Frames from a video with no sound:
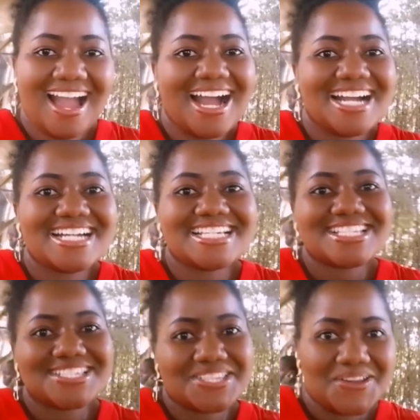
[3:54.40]
critically
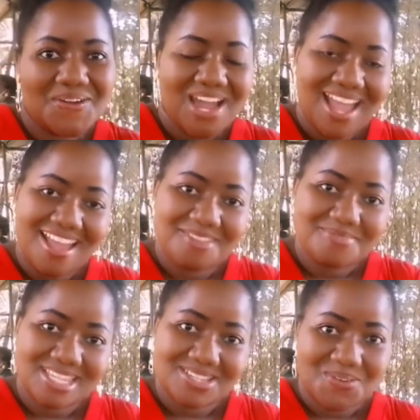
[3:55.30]
looking at the
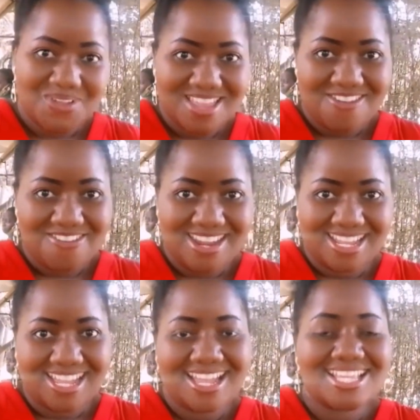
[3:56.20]
menu, I
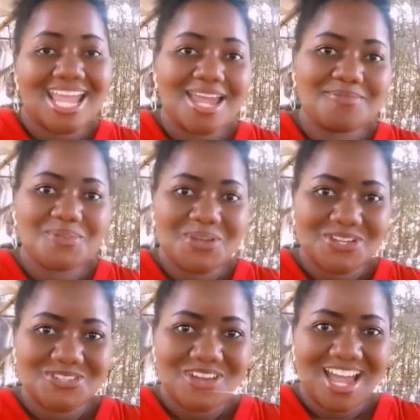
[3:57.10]
decided to have
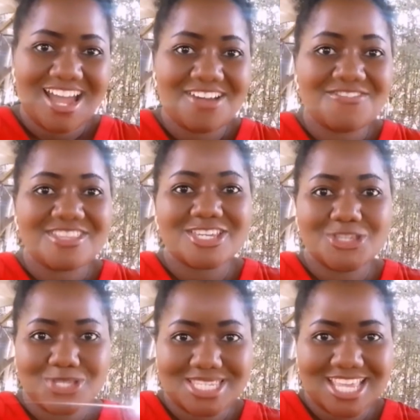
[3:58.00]

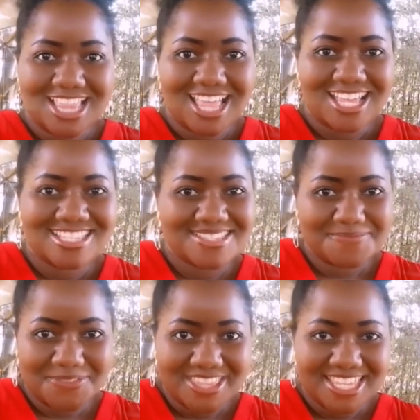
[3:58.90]
pork ribs
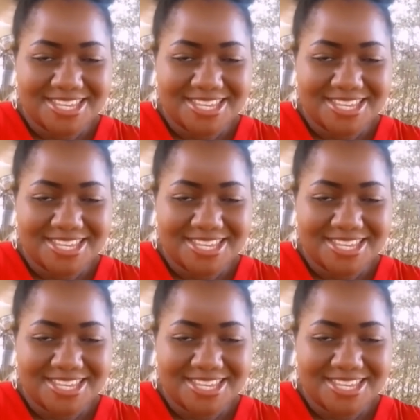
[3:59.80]
with